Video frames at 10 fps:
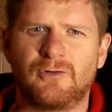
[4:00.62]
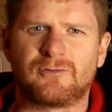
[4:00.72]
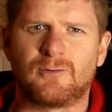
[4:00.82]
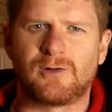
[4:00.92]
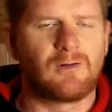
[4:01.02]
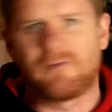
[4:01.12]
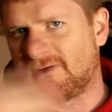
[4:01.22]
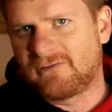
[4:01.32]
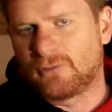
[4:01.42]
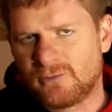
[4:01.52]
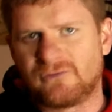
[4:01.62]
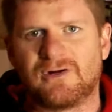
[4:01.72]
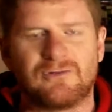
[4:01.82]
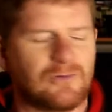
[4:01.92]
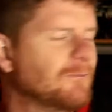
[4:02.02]
Rotten Tomatoes. Not that that's a
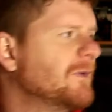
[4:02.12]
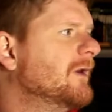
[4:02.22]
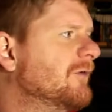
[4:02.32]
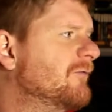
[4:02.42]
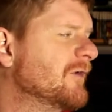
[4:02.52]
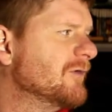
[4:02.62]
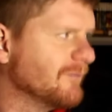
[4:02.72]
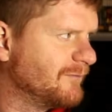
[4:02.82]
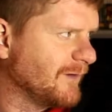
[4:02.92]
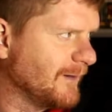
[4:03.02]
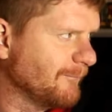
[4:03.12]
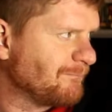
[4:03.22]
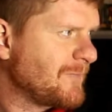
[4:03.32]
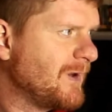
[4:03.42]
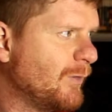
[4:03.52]
quintessential, definitive
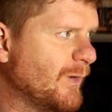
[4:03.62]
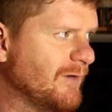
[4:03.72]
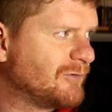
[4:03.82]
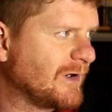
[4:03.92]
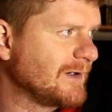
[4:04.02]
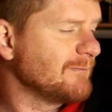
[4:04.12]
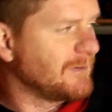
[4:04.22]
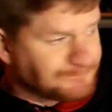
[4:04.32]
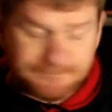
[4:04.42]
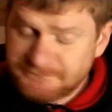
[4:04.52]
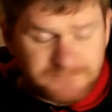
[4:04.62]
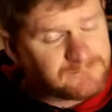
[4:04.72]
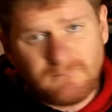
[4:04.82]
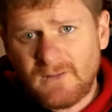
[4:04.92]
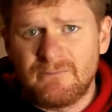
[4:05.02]
way of tracking, but
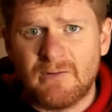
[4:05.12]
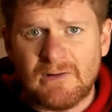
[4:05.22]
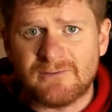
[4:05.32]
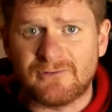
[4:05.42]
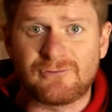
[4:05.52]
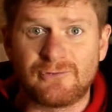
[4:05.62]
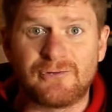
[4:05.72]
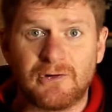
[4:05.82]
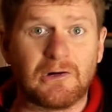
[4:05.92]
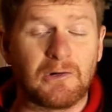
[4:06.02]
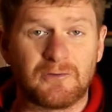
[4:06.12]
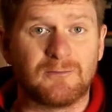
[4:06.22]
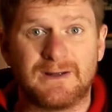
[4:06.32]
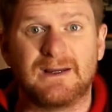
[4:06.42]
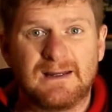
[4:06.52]
nonetheless, it's still sitting on a lot of
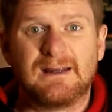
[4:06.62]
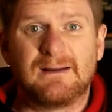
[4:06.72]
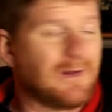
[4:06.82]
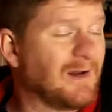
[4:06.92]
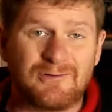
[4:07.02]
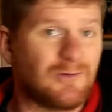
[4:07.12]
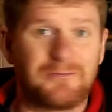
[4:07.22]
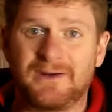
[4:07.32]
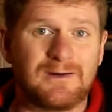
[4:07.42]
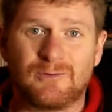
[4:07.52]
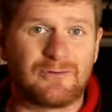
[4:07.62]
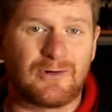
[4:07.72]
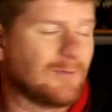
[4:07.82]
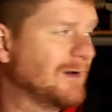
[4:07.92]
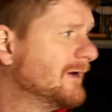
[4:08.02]
money that I did not think it was
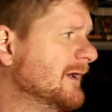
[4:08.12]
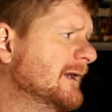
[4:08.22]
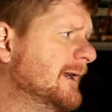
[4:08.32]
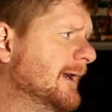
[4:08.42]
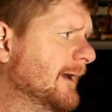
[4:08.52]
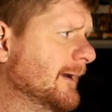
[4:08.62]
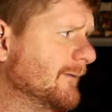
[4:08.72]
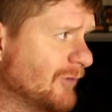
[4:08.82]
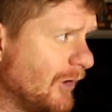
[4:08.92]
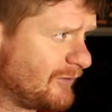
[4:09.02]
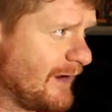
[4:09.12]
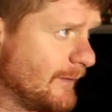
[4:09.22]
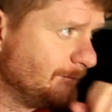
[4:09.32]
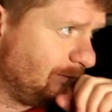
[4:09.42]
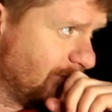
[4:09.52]
going to make. Dark
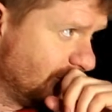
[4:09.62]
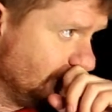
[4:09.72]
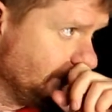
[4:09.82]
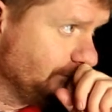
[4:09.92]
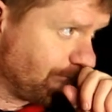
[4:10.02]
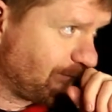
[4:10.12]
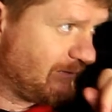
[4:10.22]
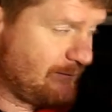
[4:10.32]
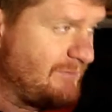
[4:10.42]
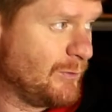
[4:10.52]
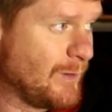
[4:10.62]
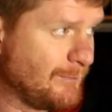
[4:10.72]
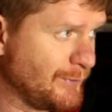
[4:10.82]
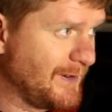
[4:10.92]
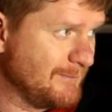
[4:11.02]
Tower is sitting on
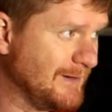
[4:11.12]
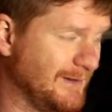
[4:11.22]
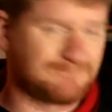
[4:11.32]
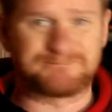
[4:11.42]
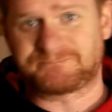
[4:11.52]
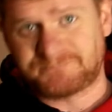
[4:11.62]
71.8 million.